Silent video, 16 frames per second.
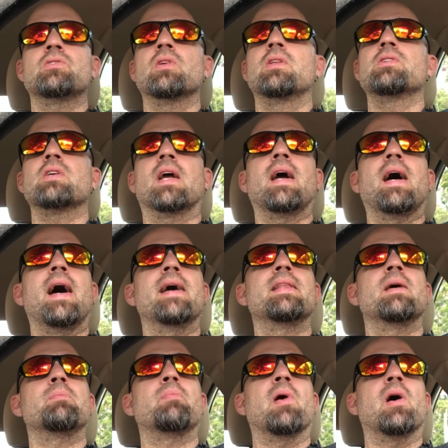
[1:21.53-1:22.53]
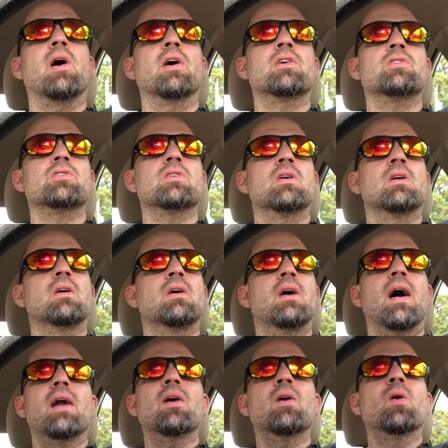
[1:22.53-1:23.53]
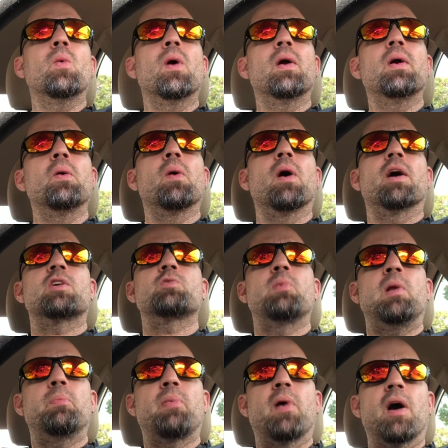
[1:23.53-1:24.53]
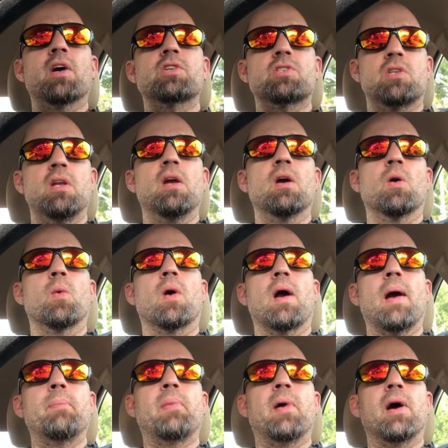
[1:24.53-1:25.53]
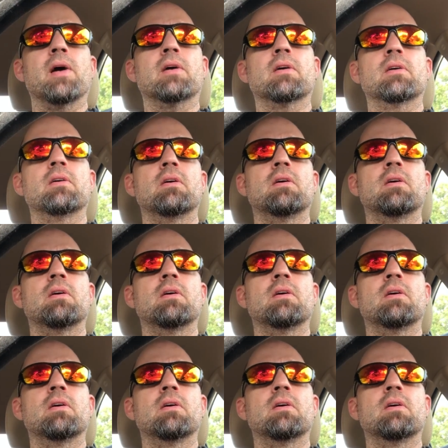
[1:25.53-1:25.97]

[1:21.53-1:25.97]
So there's a guy that parks, I don't know where he works, but he parks near where I park.